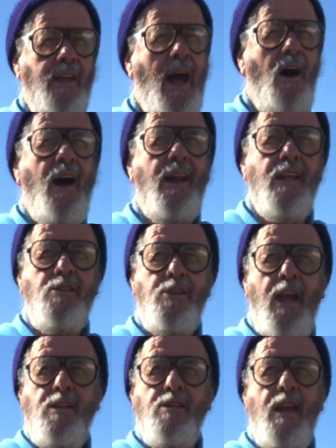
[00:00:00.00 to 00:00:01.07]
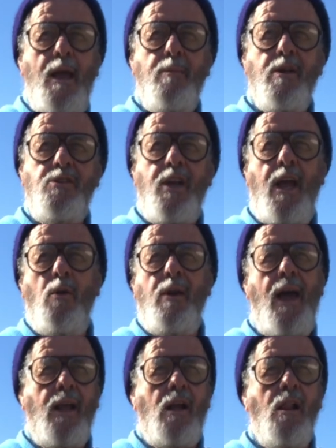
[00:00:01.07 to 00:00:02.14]
Now, I did change the name of the channel and
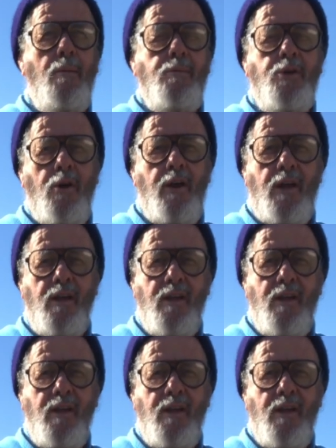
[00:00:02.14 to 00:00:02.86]
added club to it.